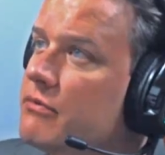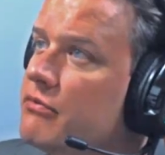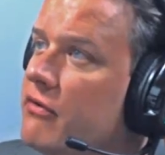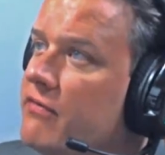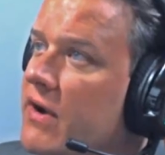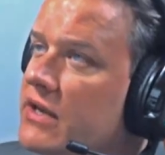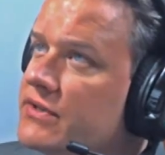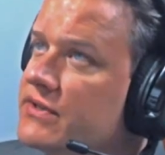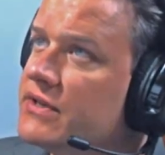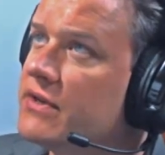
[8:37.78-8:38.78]

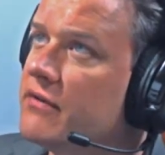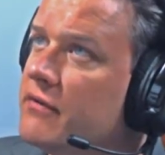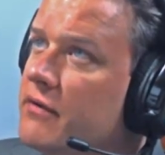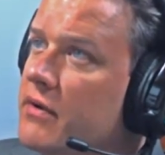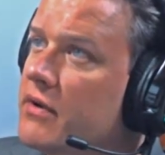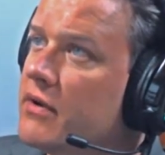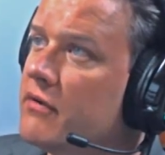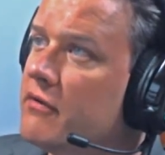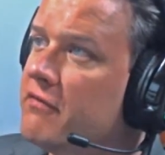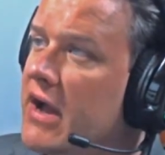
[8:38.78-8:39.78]
profiles
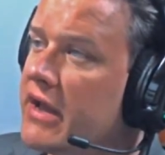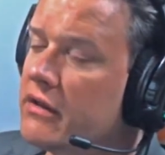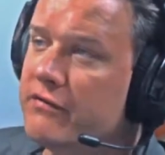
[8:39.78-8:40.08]
file,